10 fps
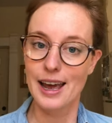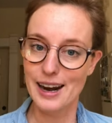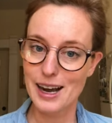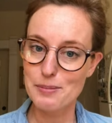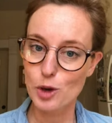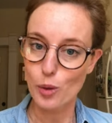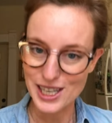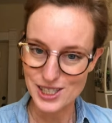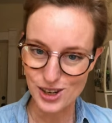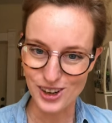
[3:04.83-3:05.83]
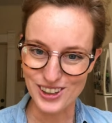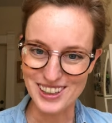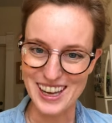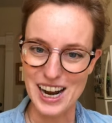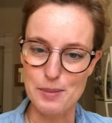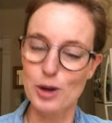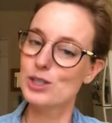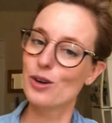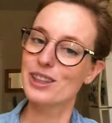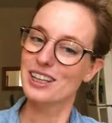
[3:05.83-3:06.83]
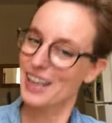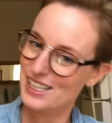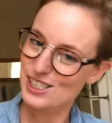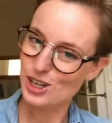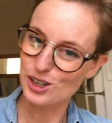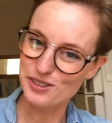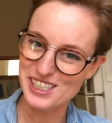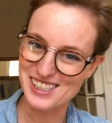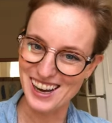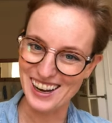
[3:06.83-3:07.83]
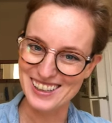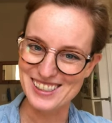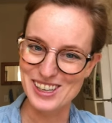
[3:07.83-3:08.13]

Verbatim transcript: And I'm quite tall and I'm also on the less curvy side,